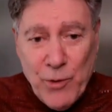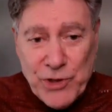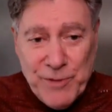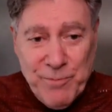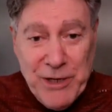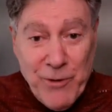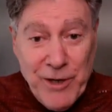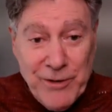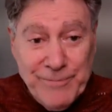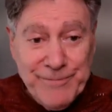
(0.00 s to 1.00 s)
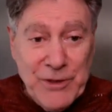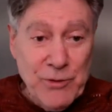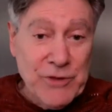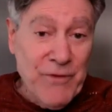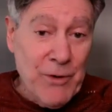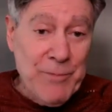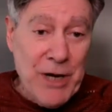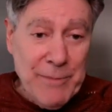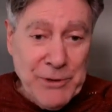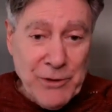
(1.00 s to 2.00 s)
or Shapiro, who's very
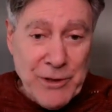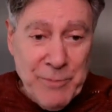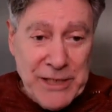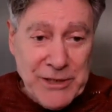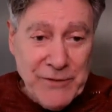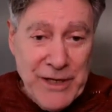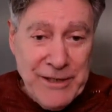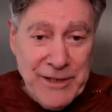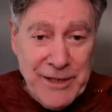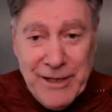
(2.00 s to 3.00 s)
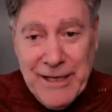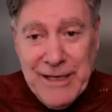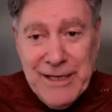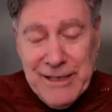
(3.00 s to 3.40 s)
popular in Pennsylvania.